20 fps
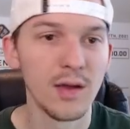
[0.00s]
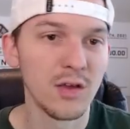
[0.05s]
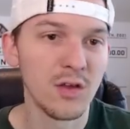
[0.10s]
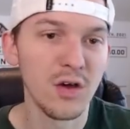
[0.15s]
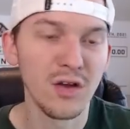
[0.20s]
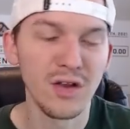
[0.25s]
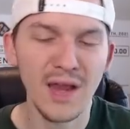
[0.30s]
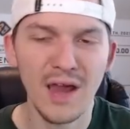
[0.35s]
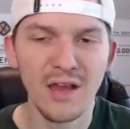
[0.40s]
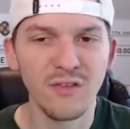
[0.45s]

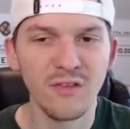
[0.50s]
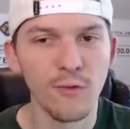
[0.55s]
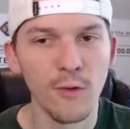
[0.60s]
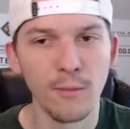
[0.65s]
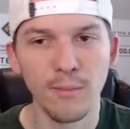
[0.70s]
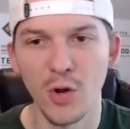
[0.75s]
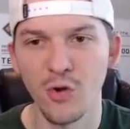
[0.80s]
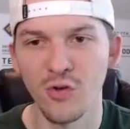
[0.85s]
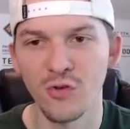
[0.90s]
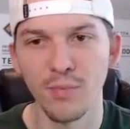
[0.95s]
Couldn't ask for a
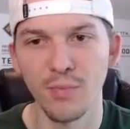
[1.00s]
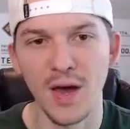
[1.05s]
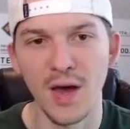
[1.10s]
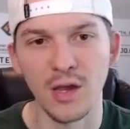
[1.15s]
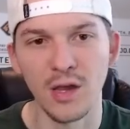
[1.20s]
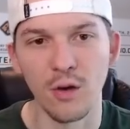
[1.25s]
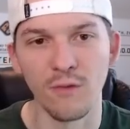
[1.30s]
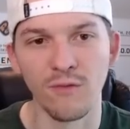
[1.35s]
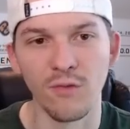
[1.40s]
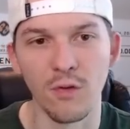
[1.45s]
better spot
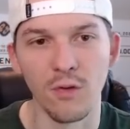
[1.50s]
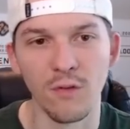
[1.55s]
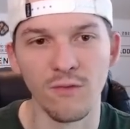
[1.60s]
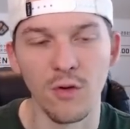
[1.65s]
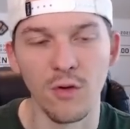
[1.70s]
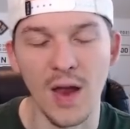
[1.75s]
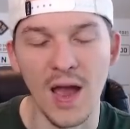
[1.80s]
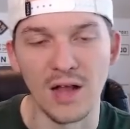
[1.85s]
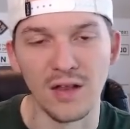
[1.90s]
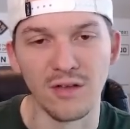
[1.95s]
here
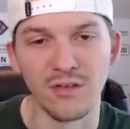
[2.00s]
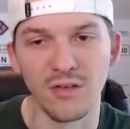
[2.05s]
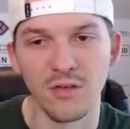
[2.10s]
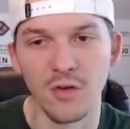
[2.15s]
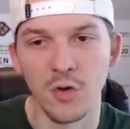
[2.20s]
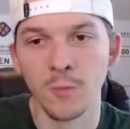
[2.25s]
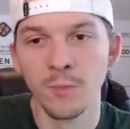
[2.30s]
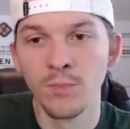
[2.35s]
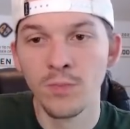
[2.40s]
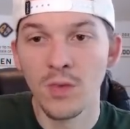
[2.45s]
for Allen.
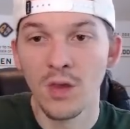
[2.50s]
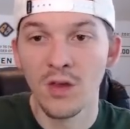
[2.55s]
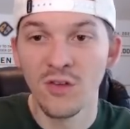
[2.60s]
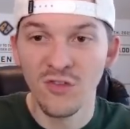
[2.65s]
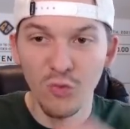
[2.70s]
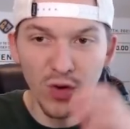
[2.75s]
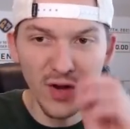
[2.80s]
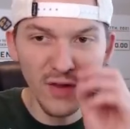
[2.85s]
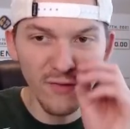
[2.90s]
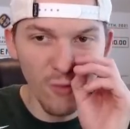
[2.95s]
So
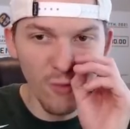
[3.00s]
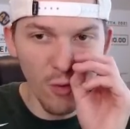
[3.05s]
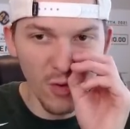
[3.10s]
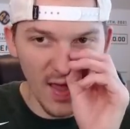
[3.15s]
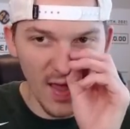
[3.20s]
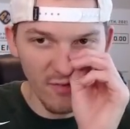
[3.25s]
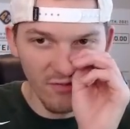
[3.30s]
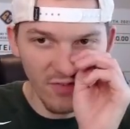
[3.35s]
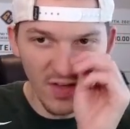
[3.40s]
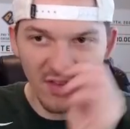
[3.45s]

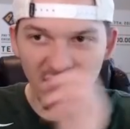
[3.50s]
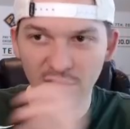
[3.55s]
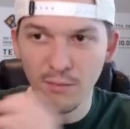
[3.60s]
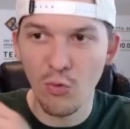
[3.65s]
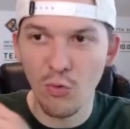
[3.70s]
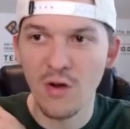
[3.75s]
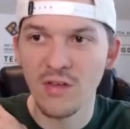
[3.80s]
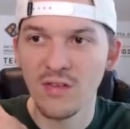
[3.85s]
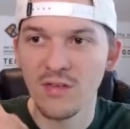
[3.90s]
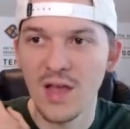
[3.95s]
24.5 fantasy
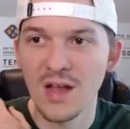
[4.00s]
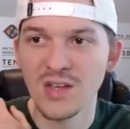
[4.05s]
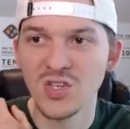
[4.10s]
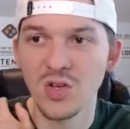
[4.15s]
points.